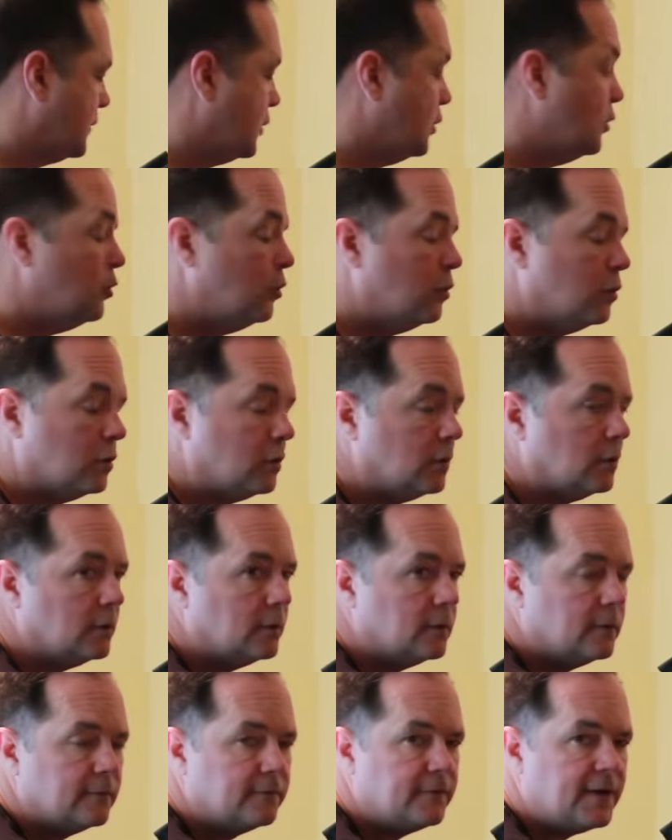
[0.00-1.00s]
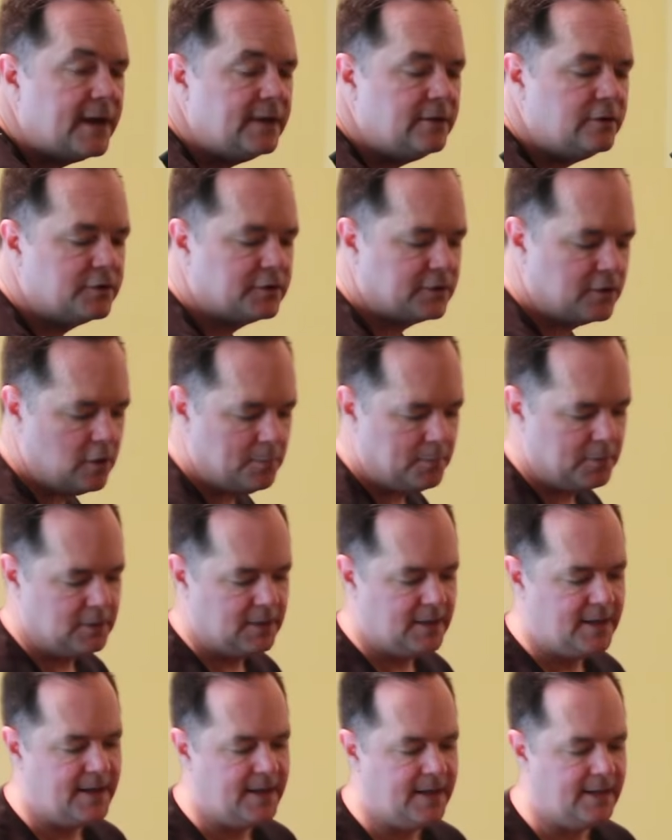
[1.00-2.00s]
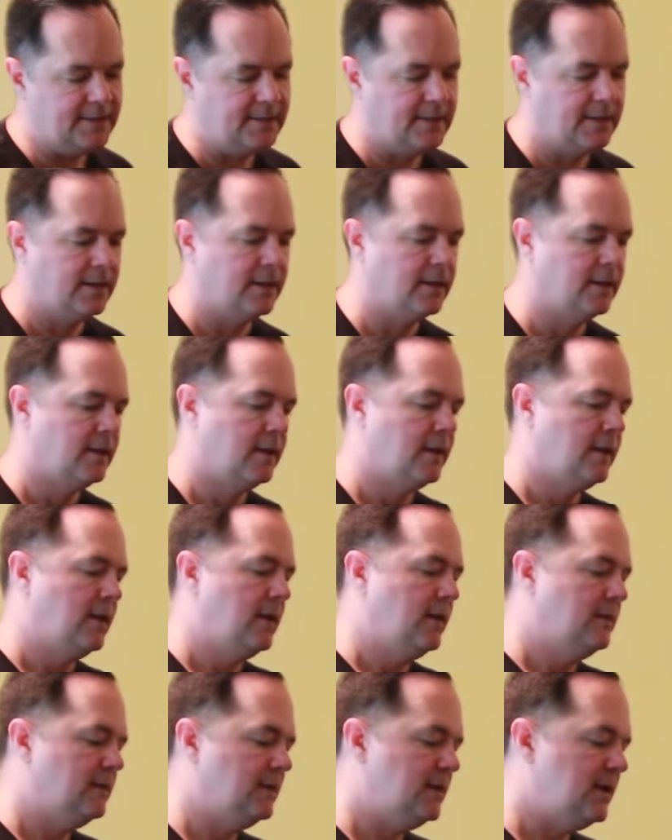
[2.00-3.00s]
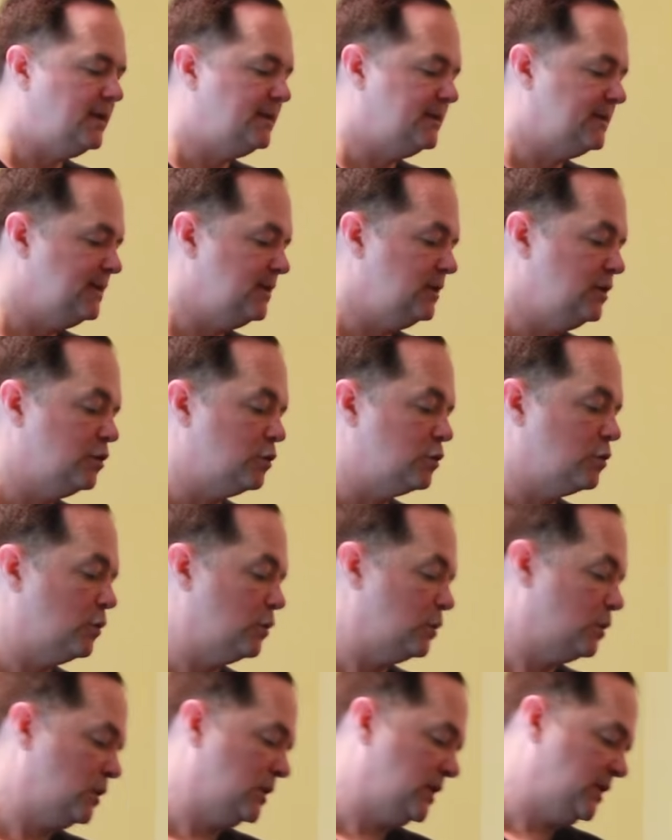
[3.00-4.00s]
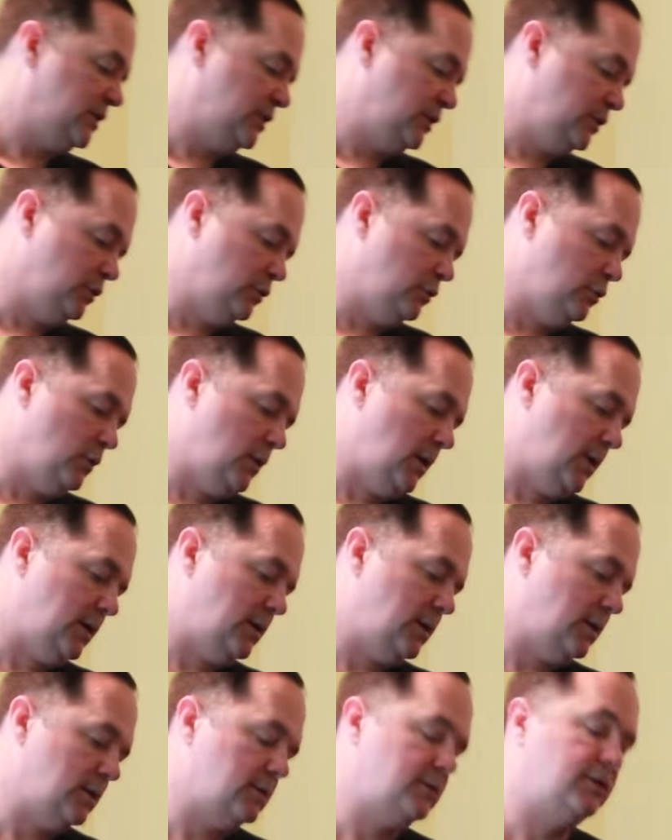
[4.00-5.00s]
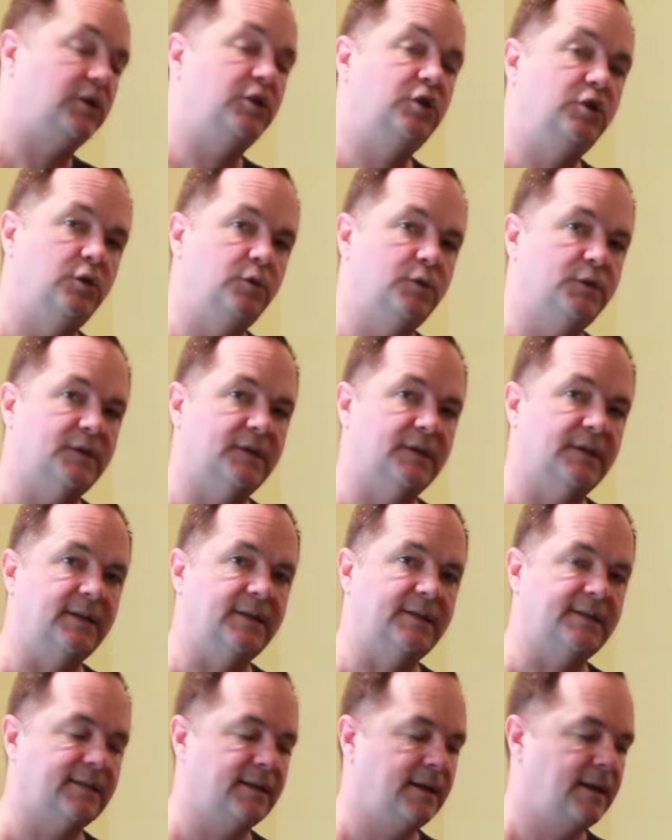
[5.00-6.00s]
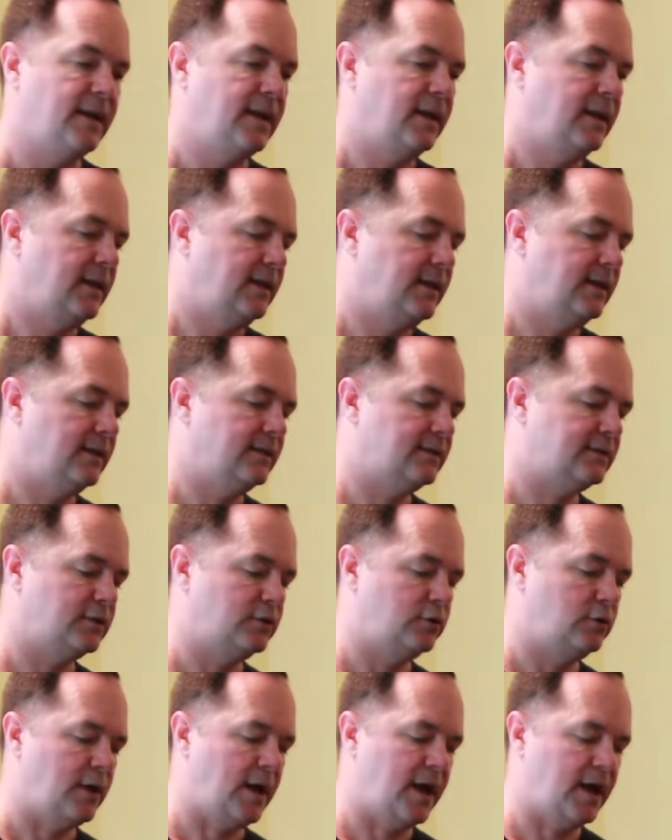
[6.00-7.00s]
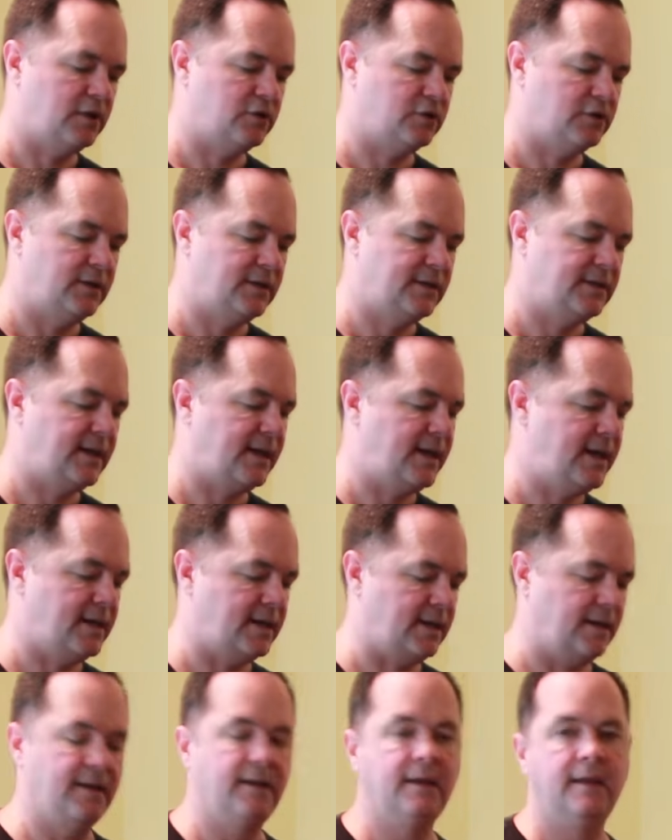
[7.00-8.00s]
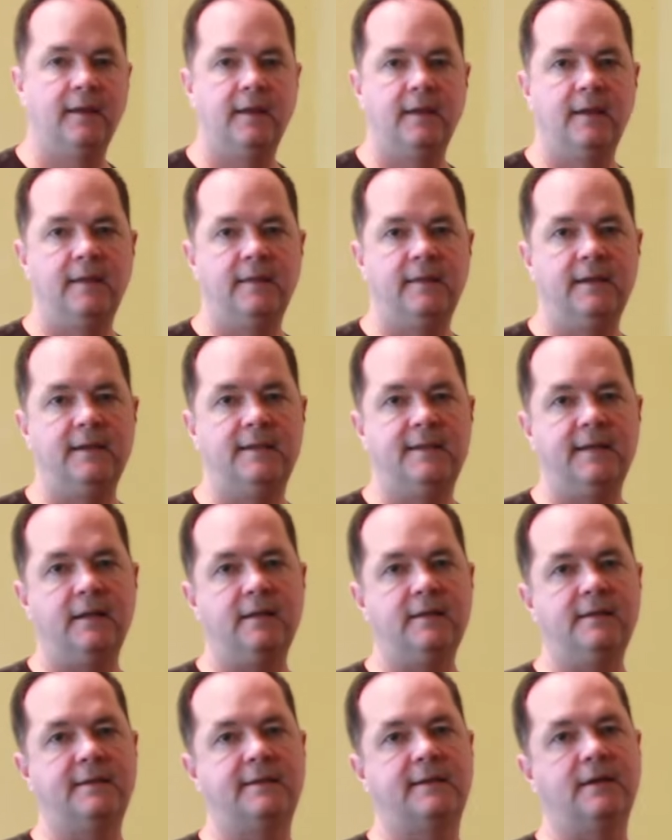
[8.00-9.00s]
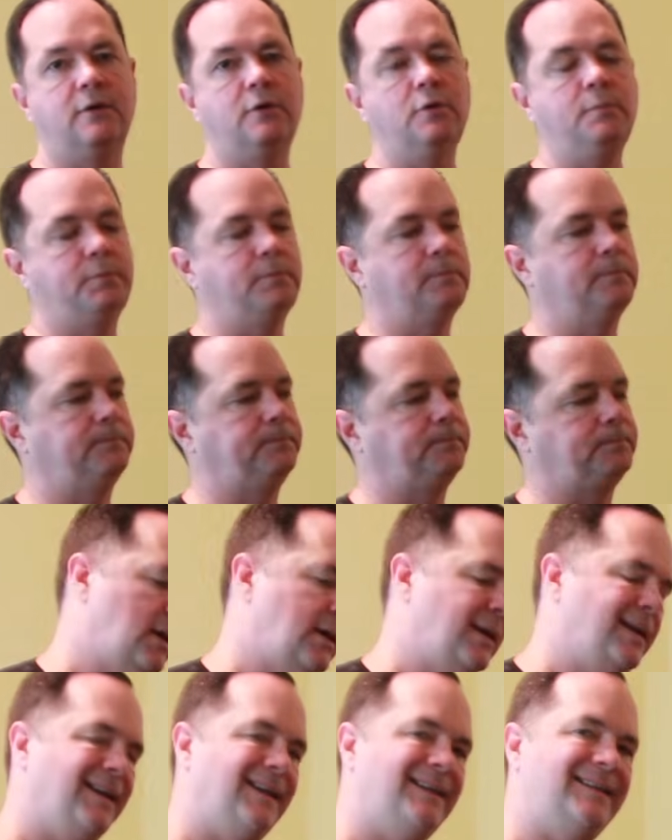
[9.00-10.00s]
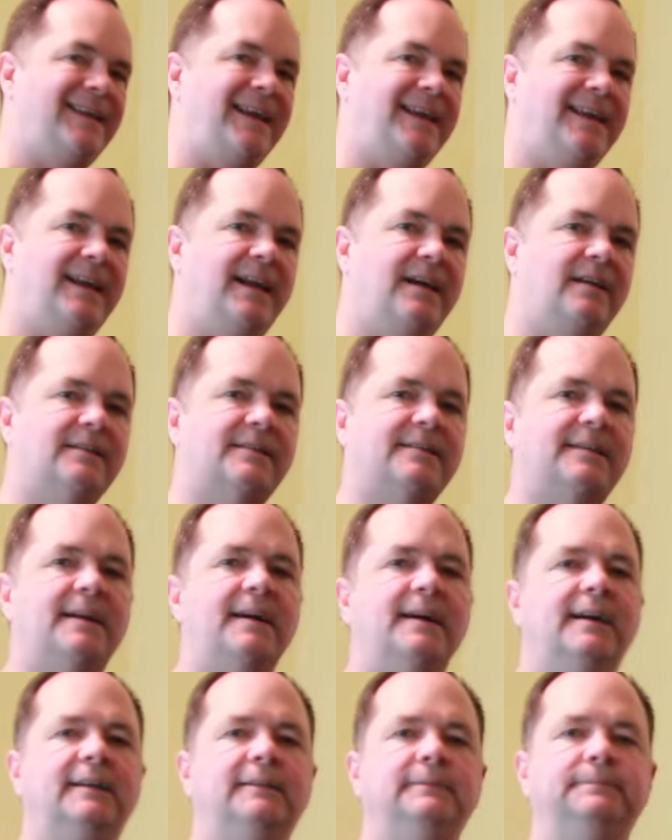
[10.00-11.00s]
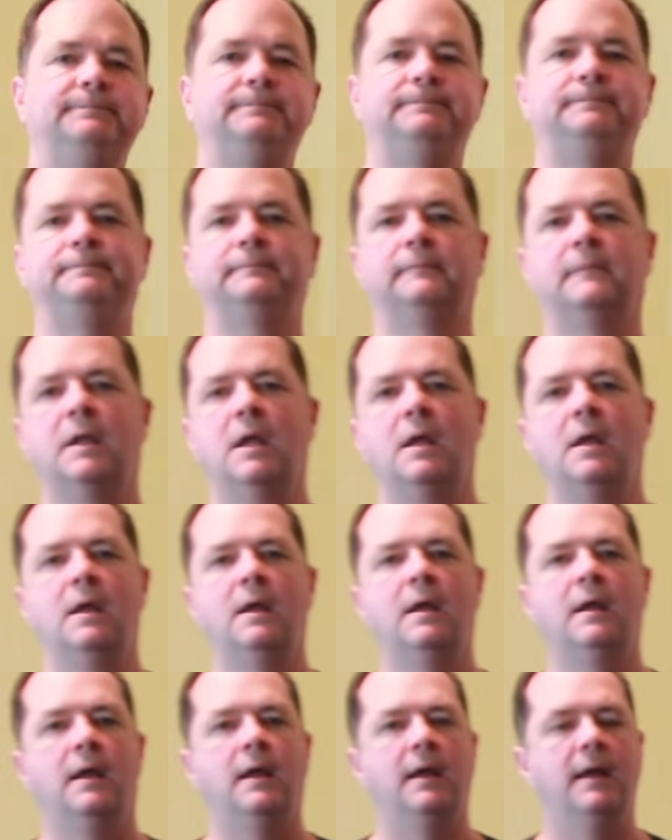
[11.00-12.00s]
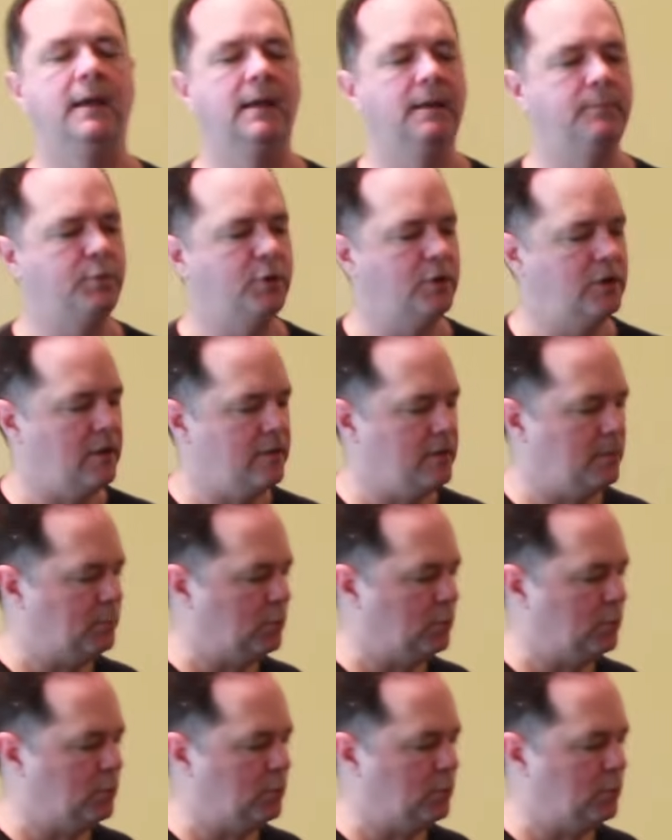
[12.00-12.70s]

or finder scope aligned, the next thing that you're going to want to do to use this is to actually take the telescope and take it outside and put it on the